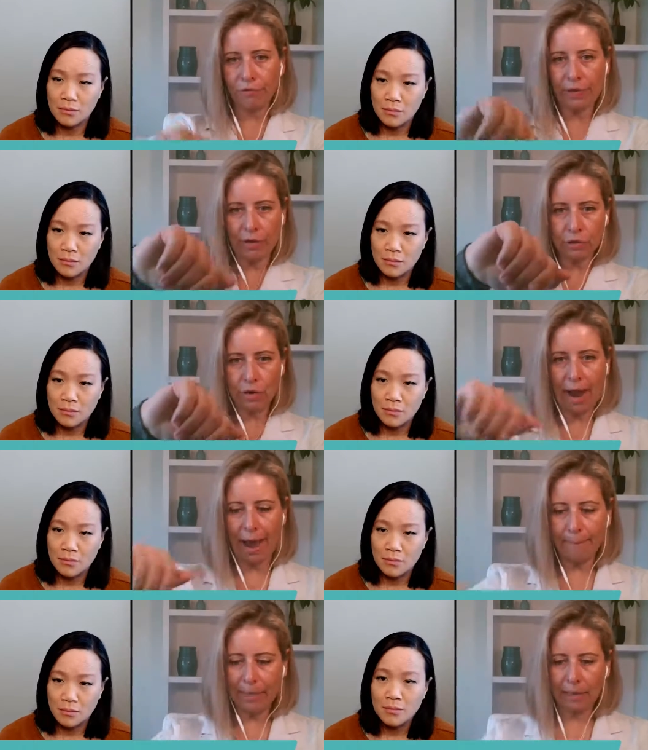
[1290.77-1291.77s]
Speaker 1: flares are
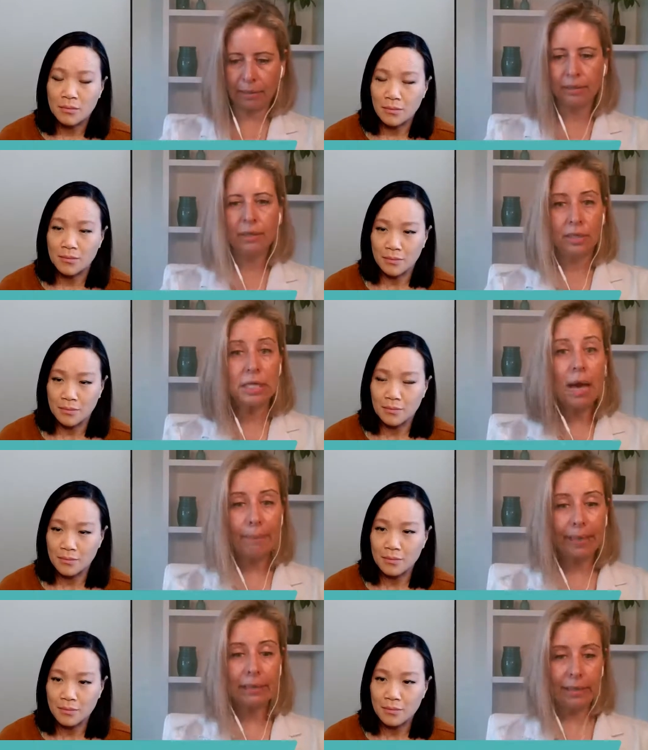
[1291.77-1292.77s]
happening
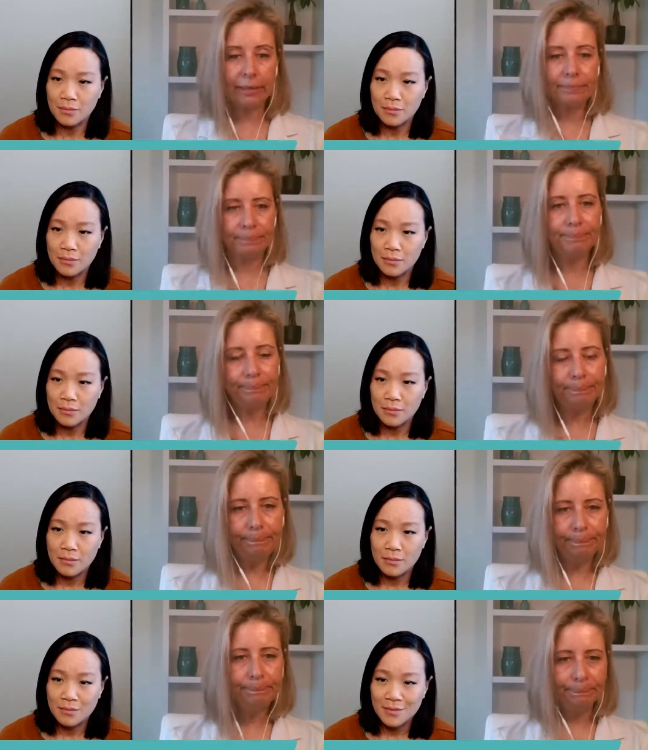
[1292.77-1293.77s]
topically.
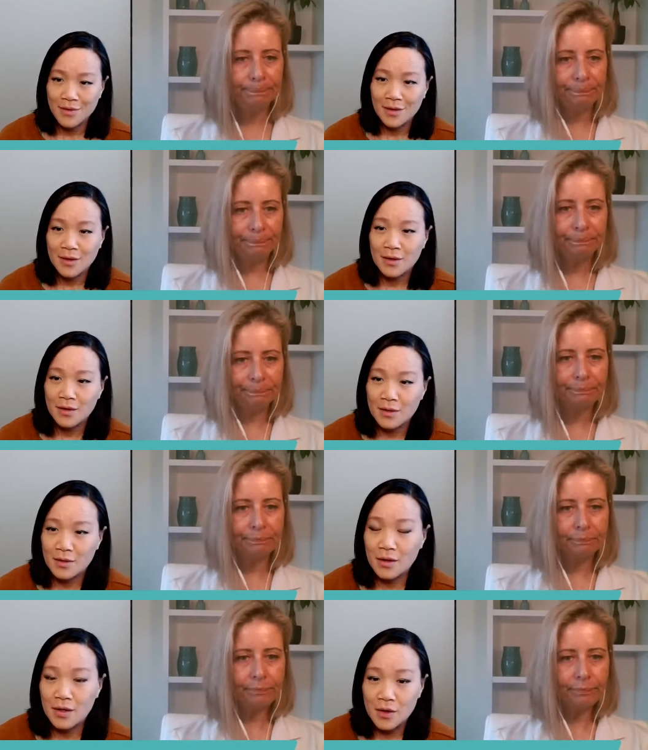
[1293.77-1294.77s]

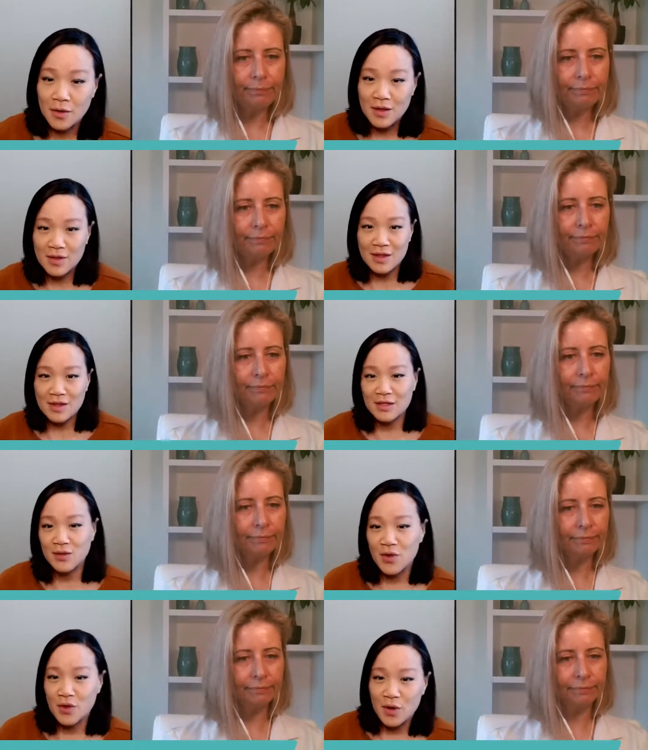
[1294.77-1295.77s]
Speaker 2: Thank you. That, that that's
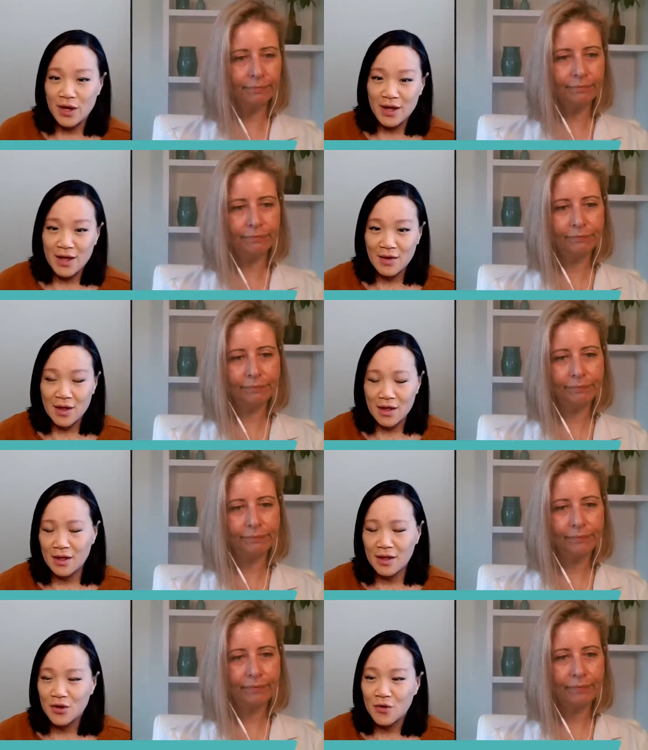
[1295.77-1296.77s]
really great. I I
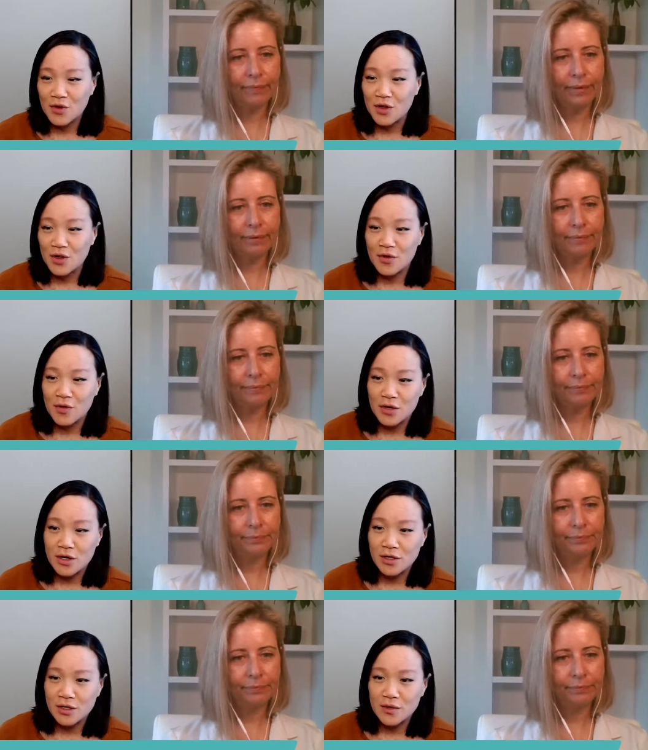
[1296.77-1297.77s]
interviewed another
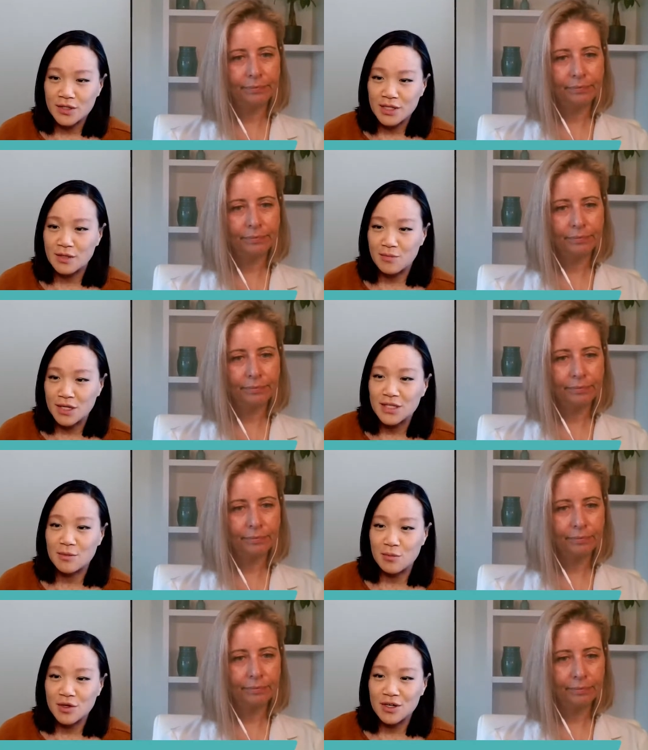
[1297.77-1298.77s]
doctor who said something
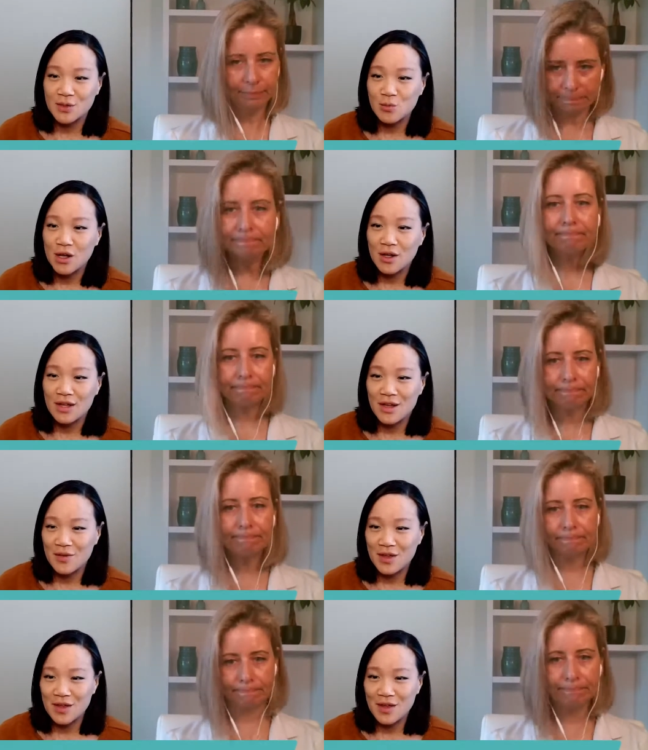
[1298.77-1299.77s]
similar as well. How
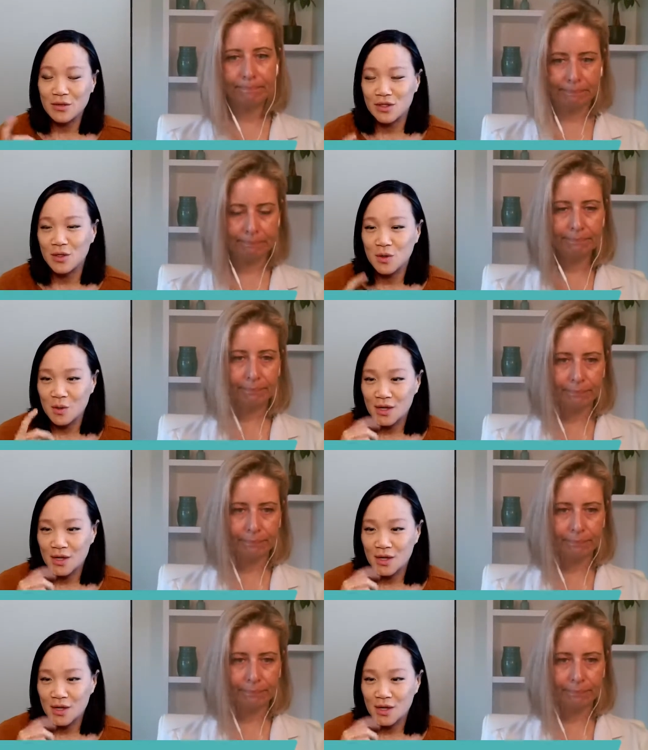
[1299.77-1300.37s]
they also